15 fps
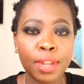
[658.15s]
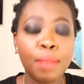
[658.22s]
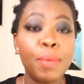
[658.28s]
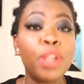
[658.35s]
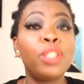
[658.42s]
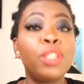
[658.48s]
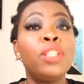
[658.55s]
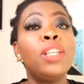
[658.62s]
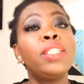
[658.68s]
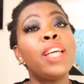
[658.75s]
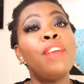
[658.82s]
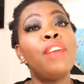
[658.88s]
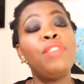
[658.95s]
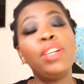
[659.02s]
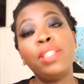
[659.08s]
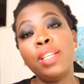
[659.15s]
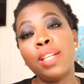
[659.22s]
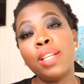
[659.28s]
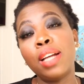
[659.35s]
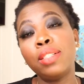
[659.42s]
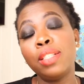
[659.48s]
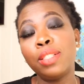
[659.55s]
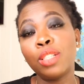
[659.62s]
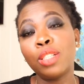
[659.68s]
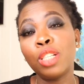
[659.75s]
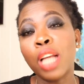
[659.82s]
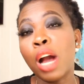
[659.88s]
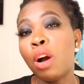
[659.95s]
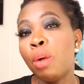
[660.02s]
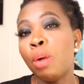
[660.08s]
But not everything that
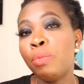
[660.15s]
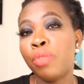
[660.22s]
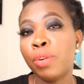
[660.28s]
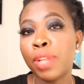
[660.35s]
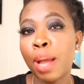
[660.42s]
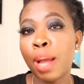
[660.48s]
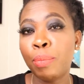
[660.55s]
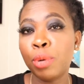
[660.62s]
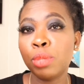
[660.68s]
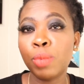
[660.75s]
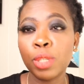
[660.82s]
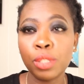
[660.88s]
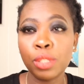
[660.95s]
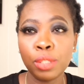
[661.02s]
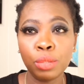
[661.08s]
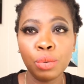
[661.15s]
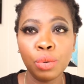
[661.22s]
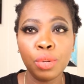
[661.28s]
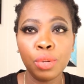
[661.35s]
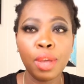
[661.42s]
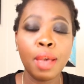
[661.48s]
comes from that post box is good.